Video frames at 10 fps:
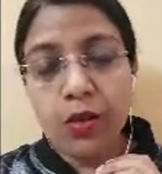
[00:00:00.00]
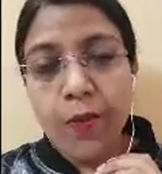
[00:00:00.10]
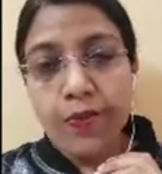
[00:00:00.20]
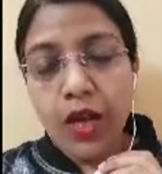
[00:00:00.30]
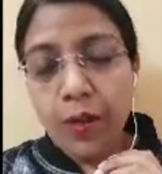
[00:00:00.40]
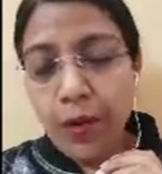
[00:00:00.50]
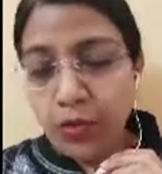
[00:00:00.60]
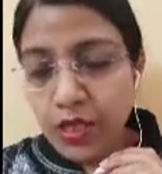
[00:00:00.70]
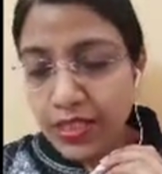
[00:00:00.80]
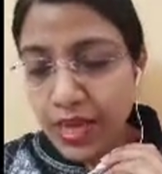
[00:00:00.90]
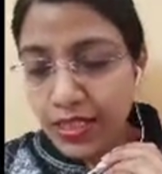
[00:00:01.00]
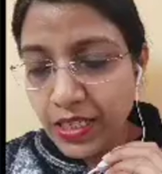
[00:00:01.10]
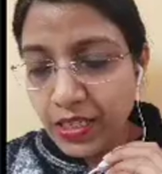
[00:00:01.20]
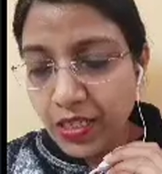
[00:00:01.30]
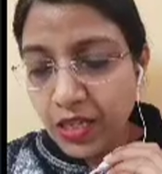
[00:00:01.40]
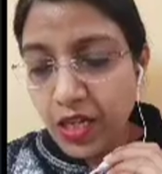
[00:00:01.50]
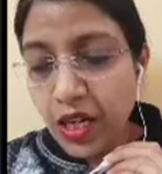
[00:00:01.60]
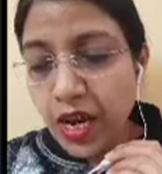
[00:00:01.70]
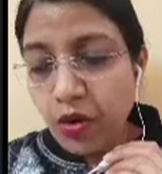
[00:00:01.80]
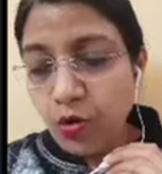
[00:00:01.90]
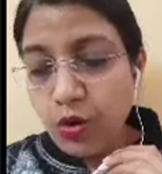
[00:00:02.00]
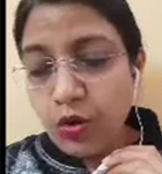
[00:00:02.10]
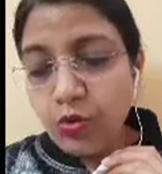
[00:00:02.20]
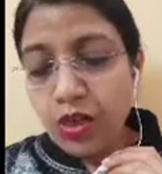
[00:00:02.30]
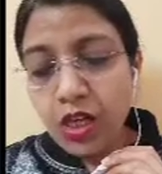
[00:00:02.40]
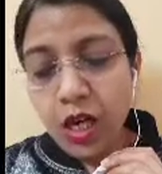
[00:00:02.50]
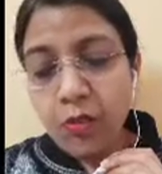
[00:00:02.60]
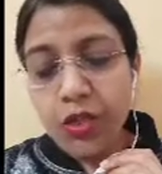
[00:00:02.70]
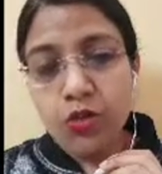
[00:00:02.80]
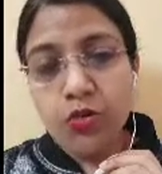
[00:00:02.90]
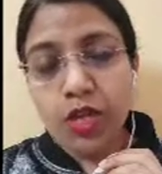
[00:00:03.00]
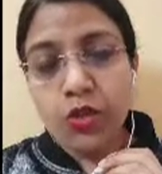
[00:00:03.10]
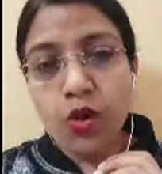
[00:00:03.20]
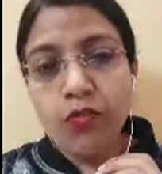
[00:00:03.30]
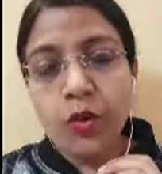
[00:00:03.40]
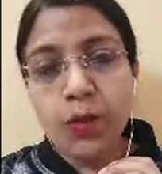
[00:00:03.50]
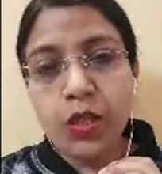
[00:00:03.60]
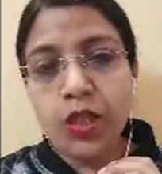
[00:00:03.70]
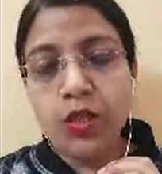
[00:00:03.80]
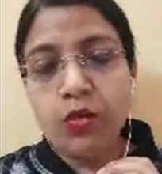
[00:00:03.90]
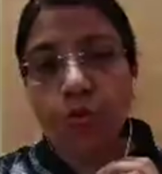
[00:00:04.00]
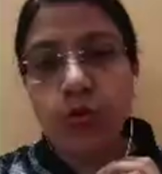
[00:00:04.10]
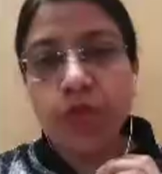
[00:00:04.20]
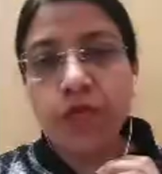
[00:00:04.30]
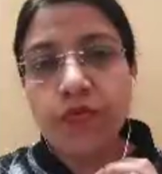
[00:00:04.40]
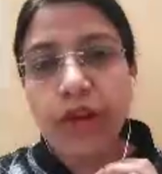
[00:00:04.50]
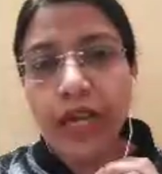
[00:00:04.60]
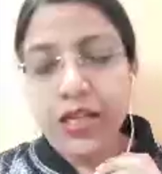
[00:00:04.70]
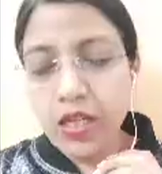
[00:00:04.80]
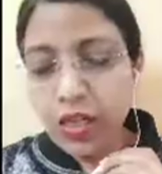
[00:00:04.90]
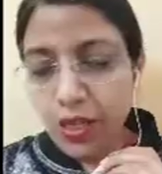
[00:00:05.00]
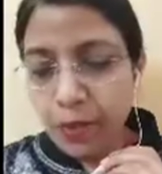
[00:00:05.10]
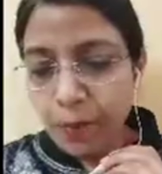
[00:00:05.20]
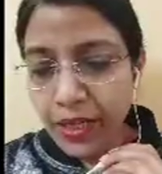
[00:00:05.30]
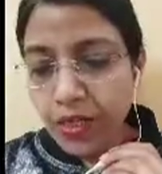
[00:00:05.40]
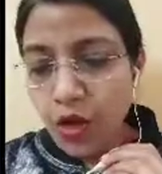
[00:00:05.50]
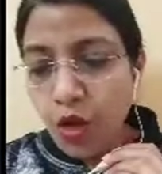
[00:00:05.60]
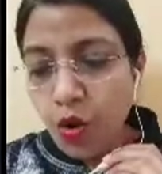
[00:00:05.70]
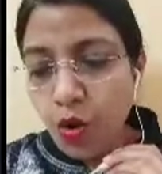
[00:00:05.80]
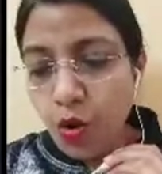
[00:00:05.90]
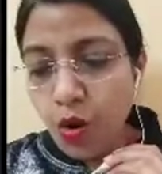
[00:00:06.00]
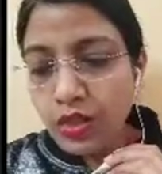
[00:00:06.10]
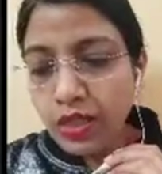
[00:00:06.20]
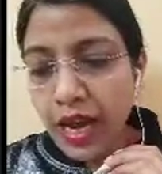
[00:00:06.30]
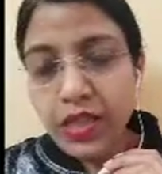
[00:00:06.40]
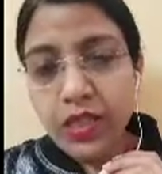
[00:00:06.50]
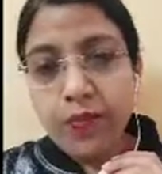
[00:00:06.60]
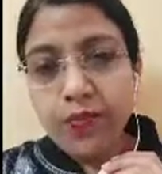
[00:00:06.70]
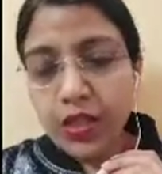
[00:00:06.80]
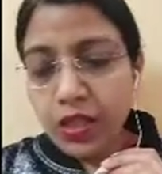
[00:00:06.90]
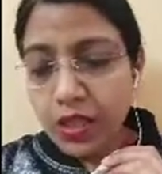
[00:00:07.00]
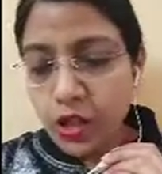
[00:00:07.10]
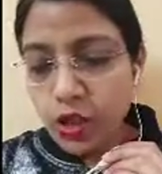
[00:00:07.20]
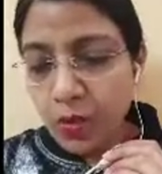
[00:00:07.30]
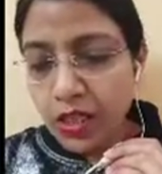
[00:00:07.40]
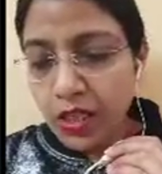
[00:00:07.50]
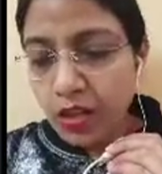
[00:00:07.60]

about his identity, and also the name and address of the person who is filing a complaint, all that need to be there in the